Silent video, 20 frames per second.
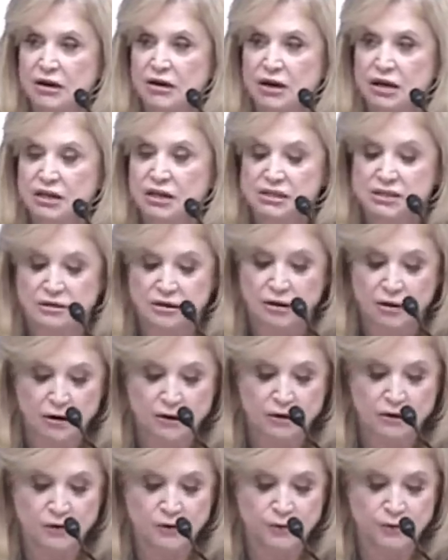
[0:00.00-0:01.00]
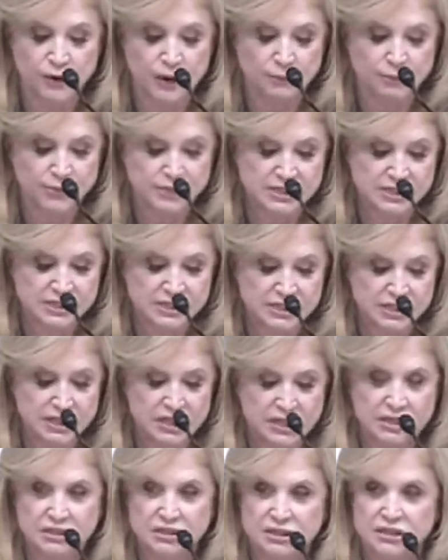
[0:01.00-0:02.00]
assault weapons
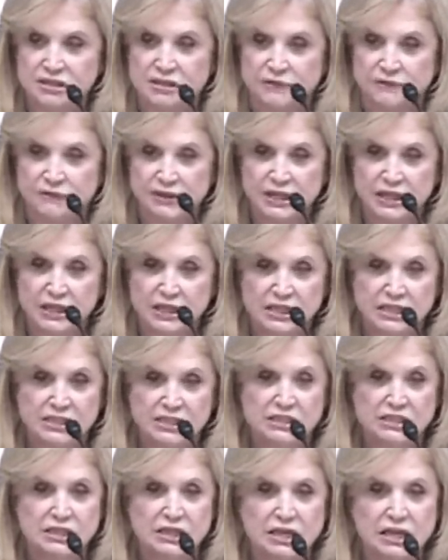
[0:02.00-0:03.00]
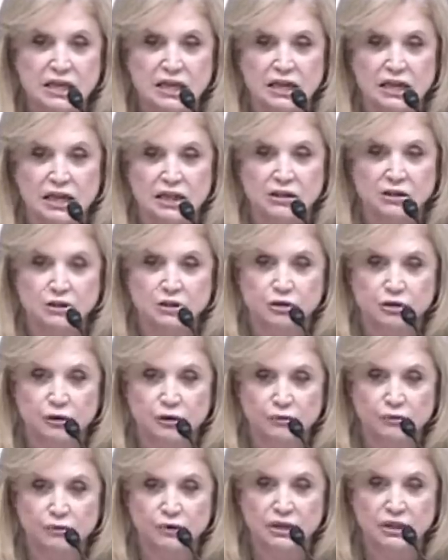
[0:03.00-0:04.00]
to civilians and
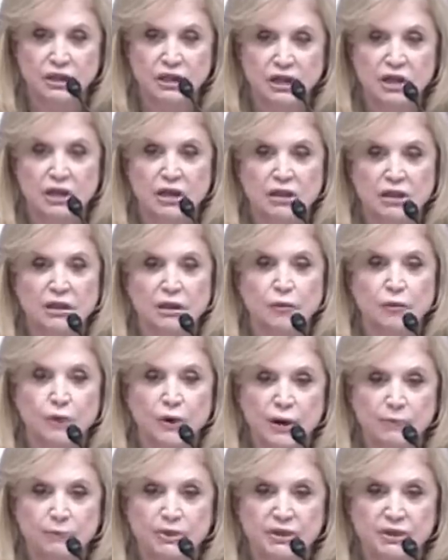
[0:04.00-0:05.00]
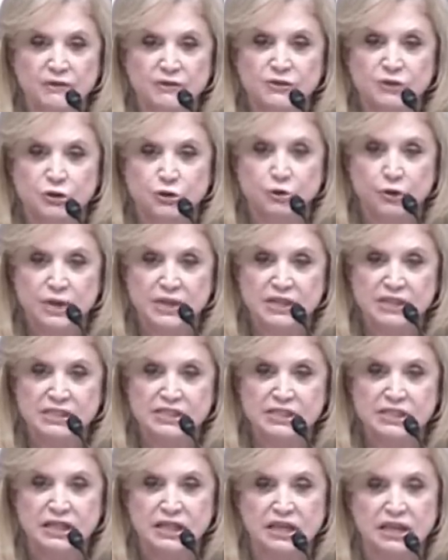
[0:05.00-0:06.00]
children, the weapon of choice
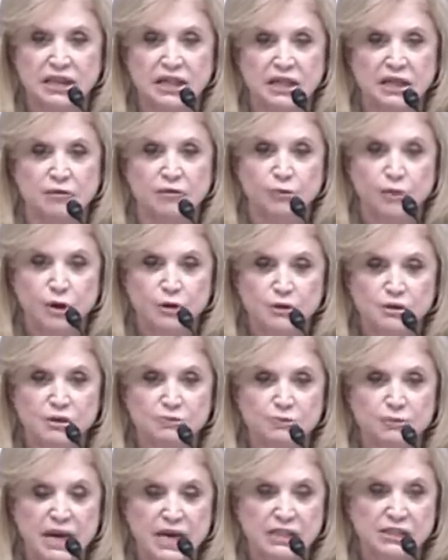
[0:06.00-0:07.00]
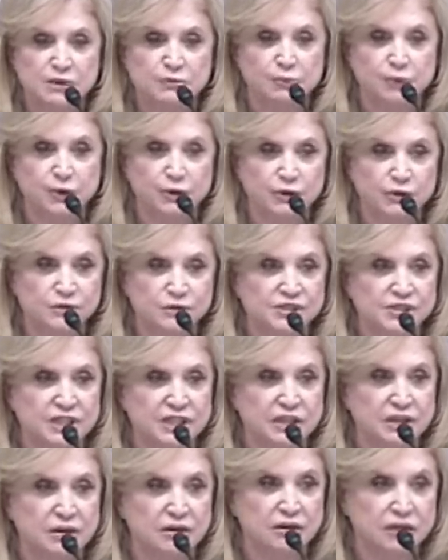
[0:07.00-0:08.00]
in most mass murders
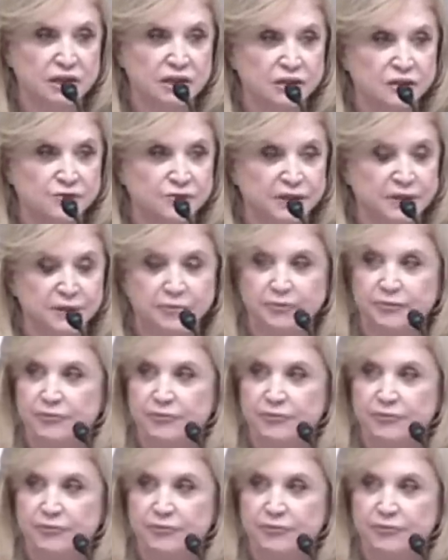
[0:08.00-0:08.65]
in our country.